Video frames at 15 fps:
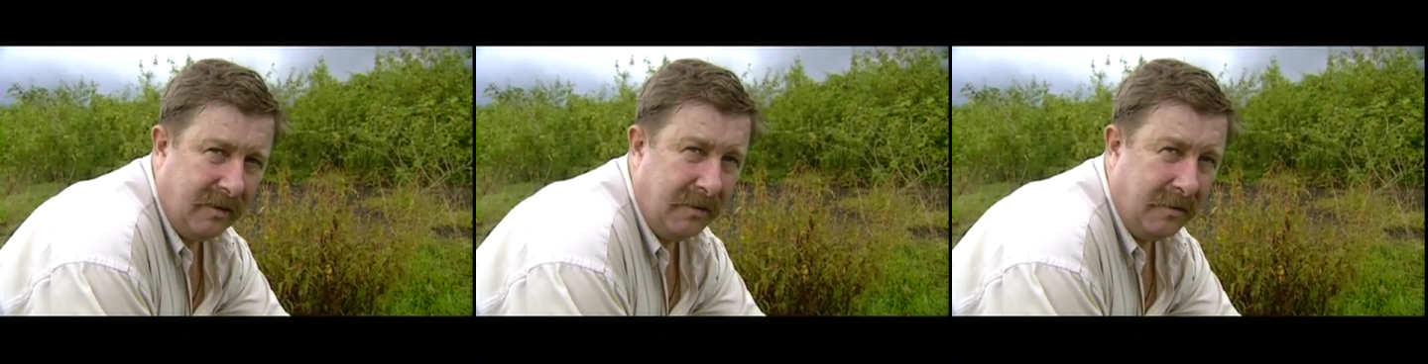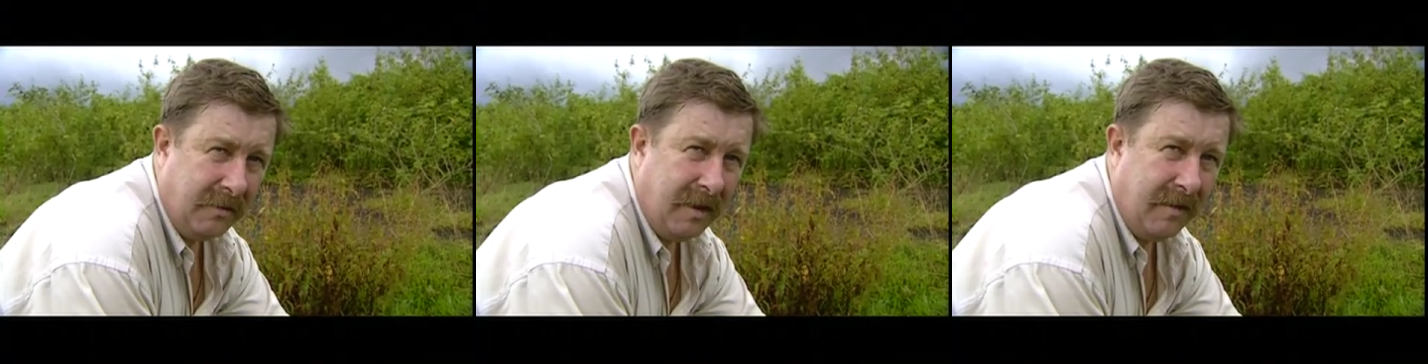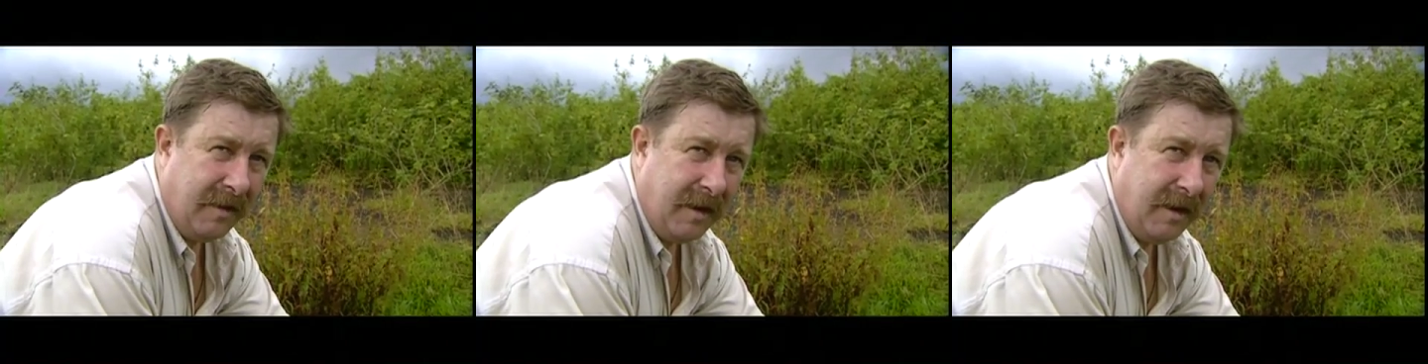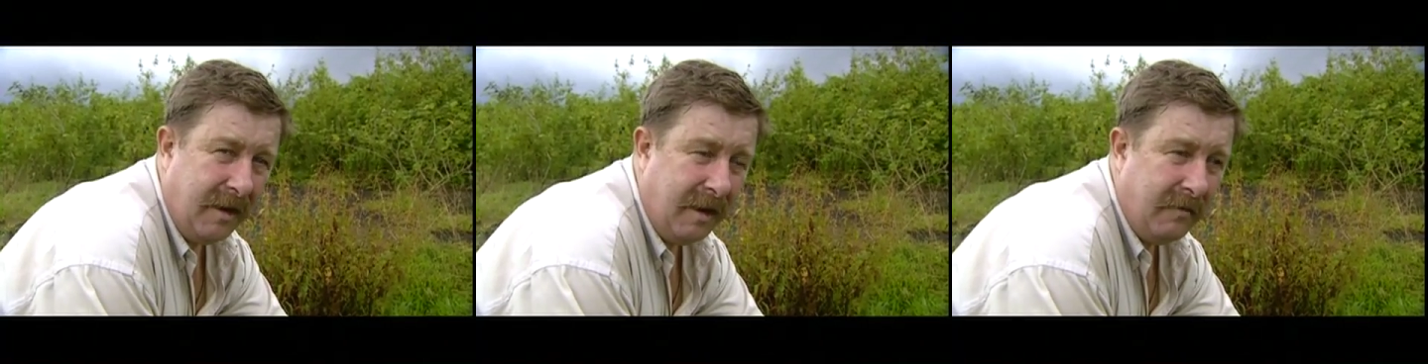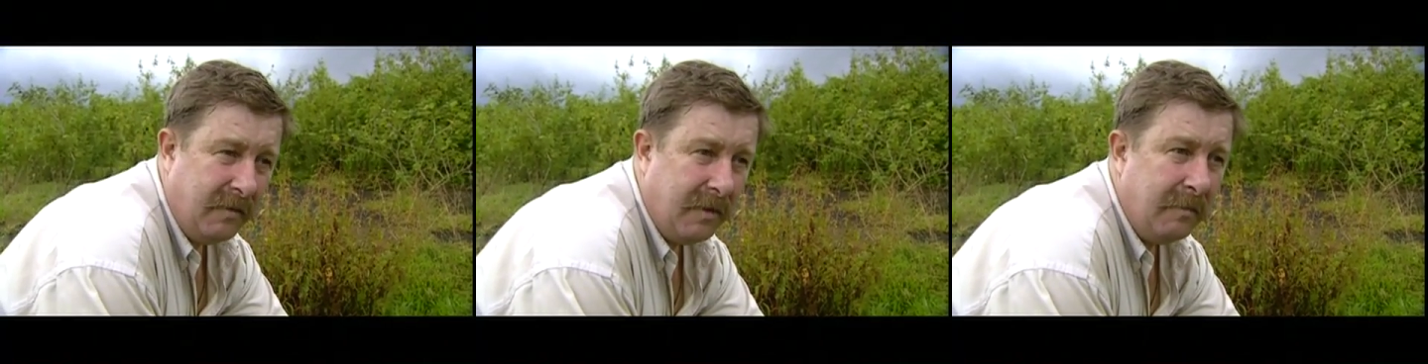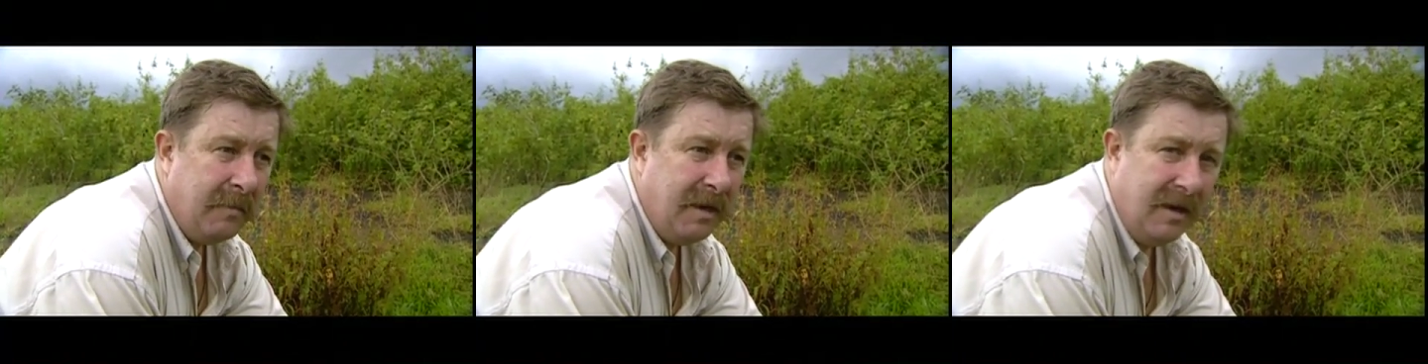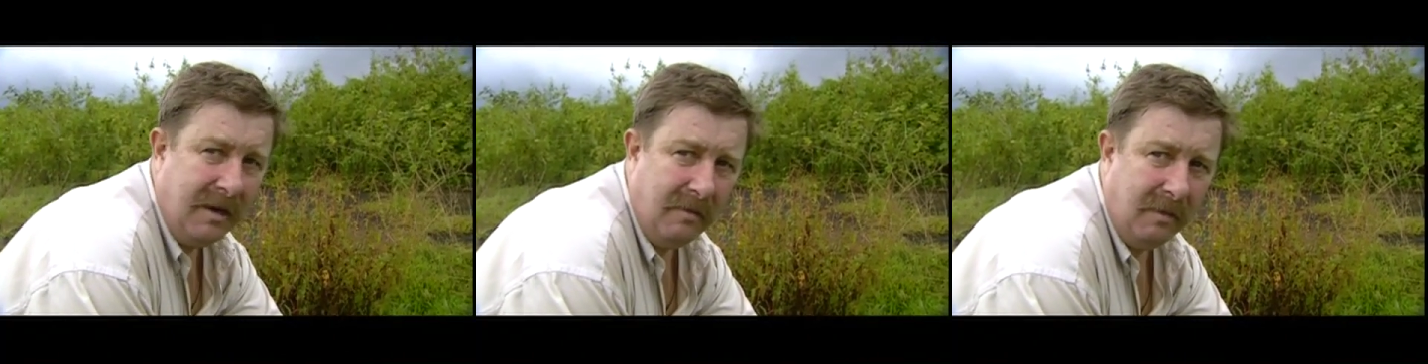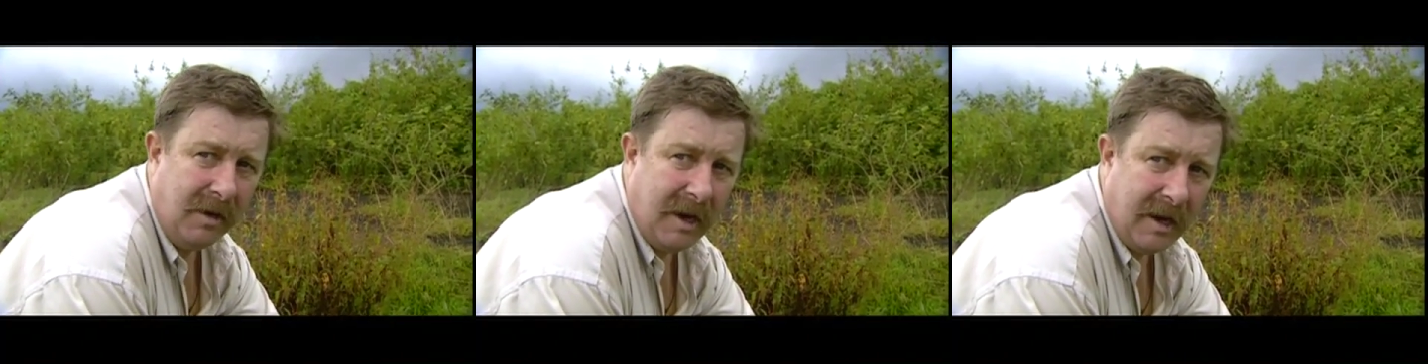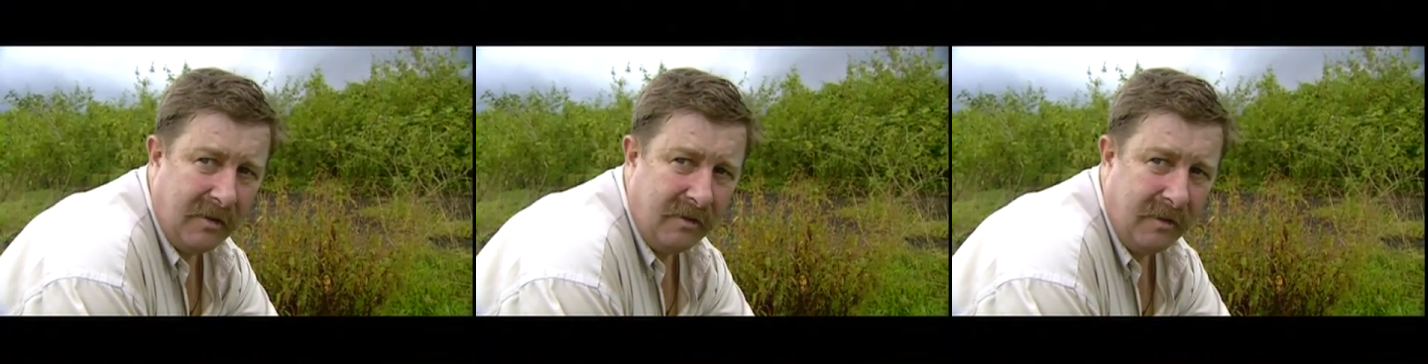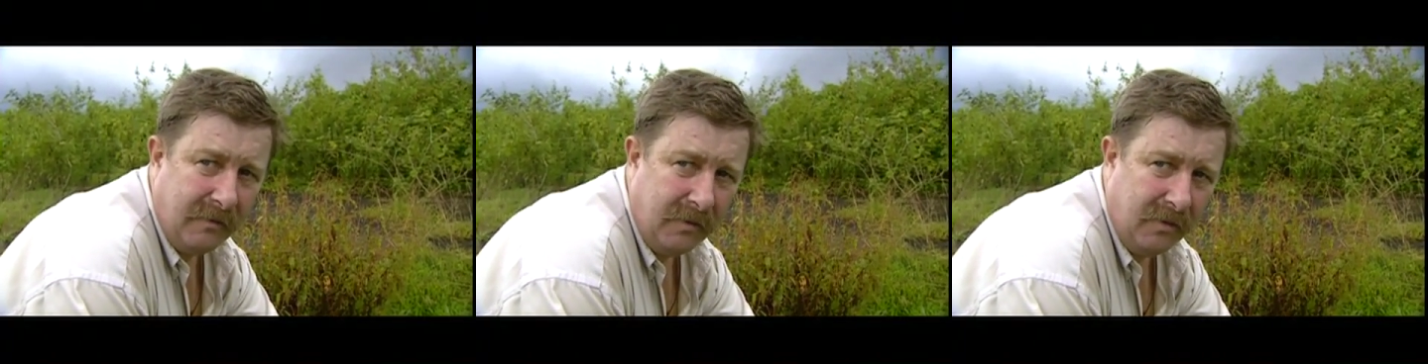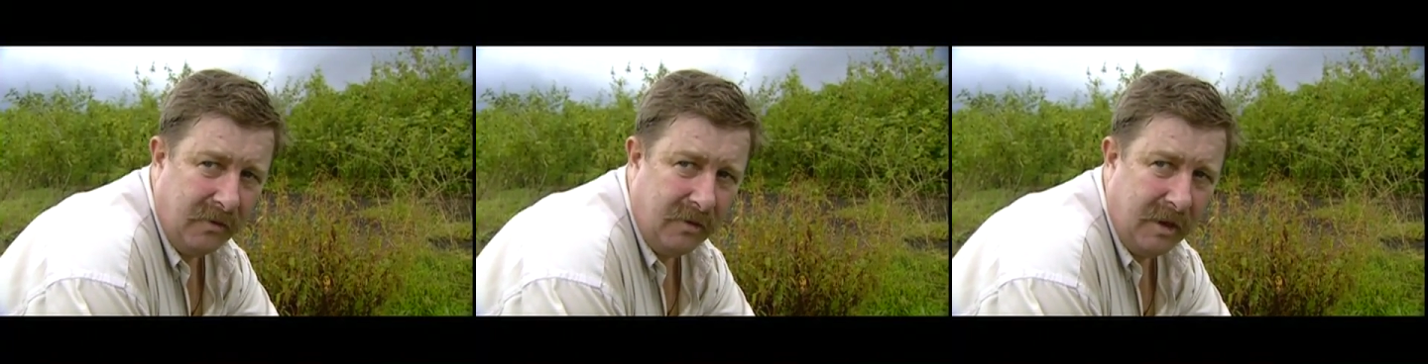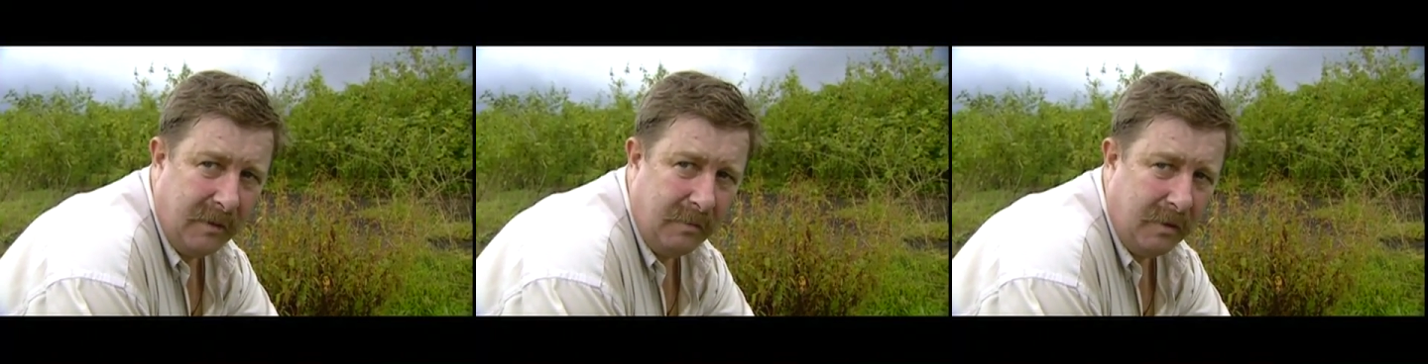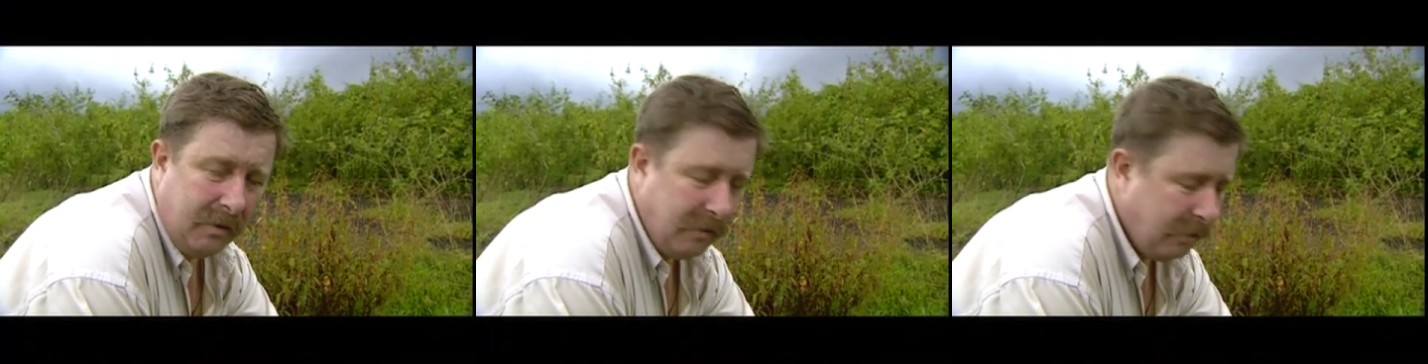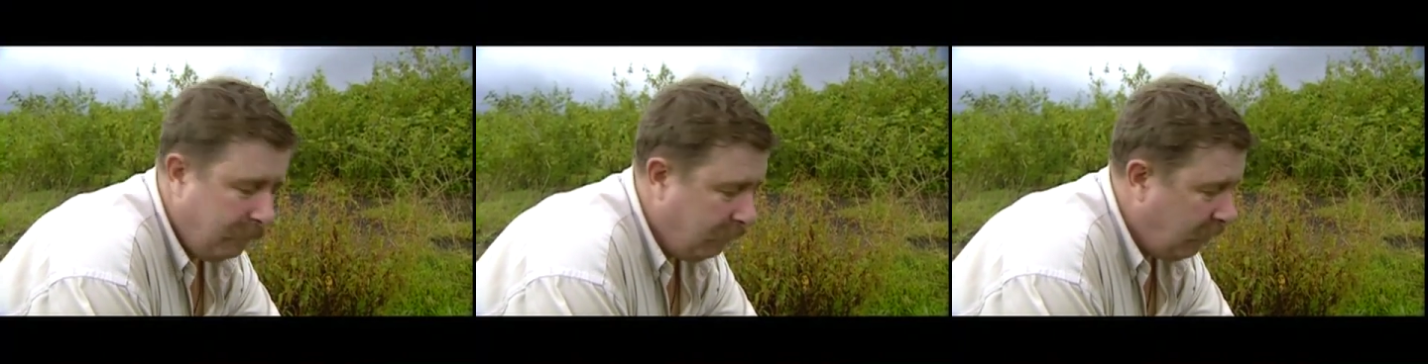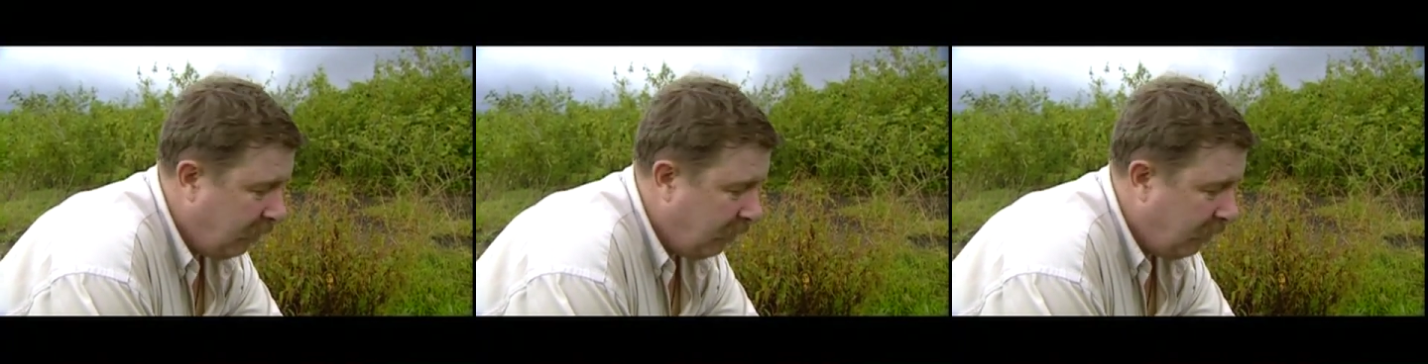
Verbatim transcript: They have an immediate reaction if you step on them.